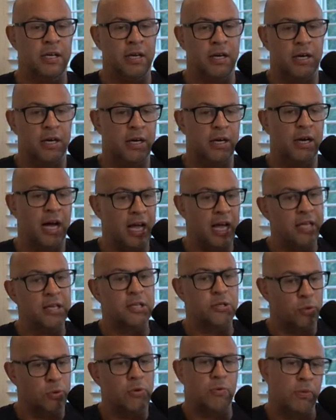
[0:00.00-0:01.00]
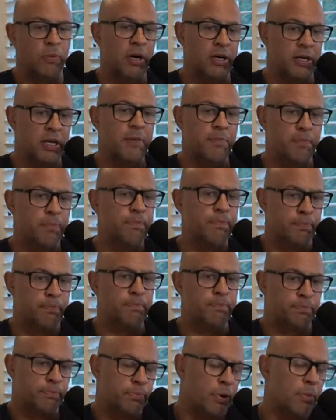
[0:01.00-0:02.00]
Alex would have won. Yeah,
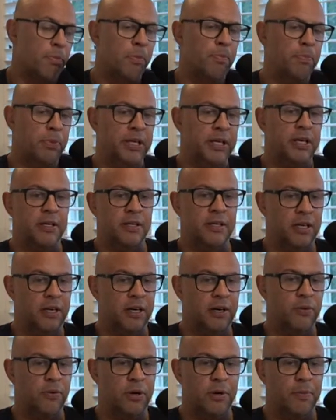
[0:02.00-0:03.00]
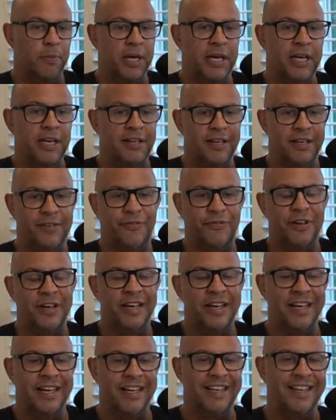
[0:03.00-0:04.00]
probably, you know what I mean? If,
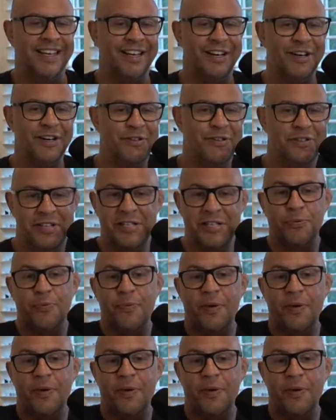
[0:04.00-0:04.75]
this